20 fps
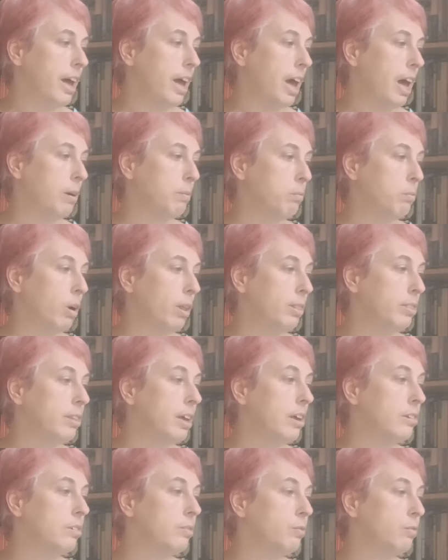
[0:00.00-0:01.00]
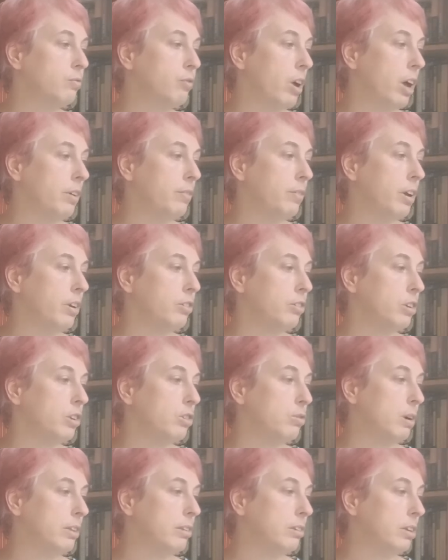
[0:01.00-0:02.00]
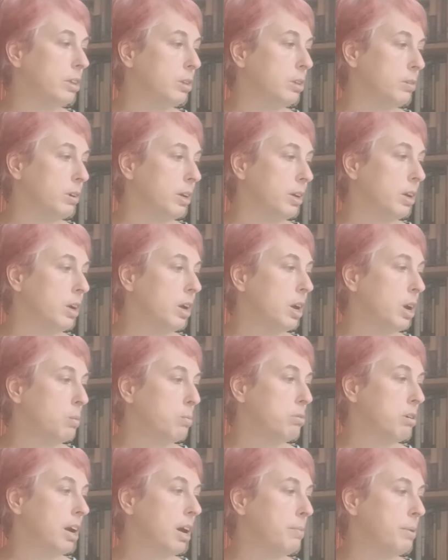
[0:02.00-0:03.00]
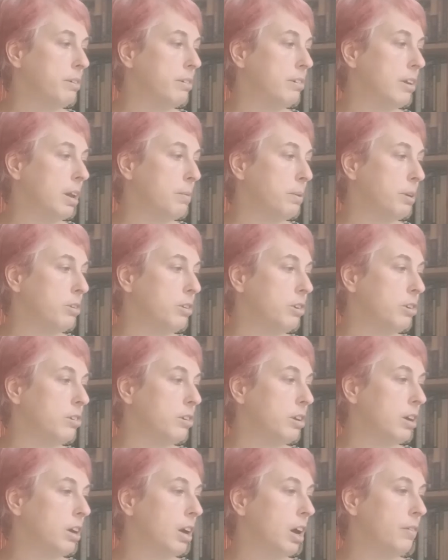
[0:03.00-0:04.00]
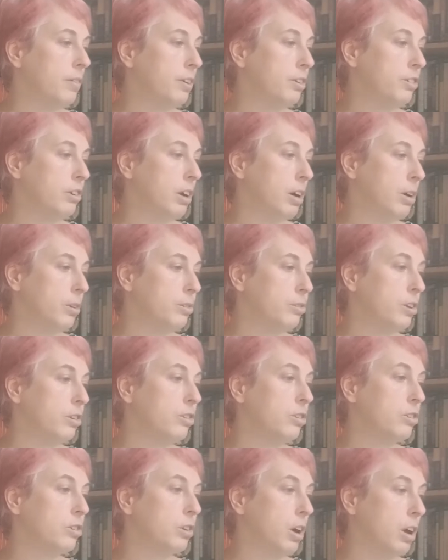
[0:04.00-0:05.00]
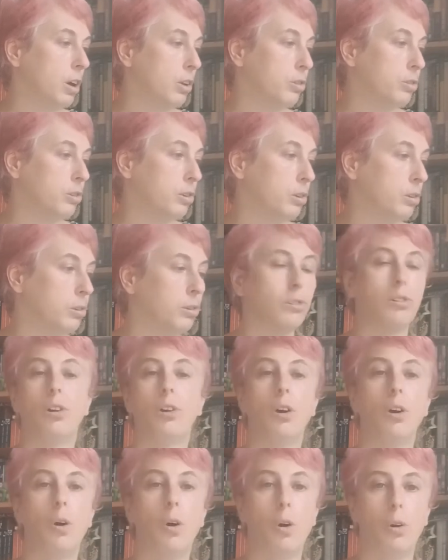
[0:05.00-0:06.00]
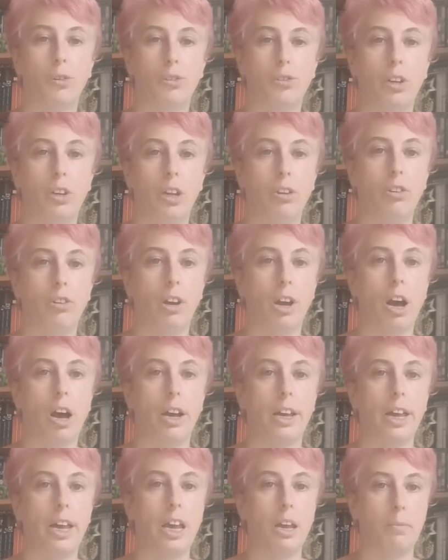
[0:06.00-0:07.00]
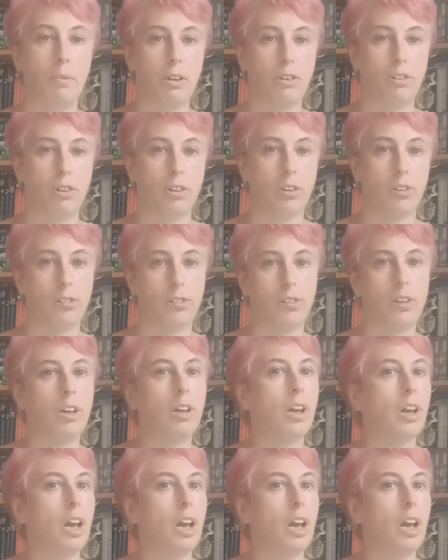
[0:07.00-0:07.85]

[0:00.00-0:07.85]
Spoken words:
and 1,523 prohibited images of a child, such as cartoons or CGI images.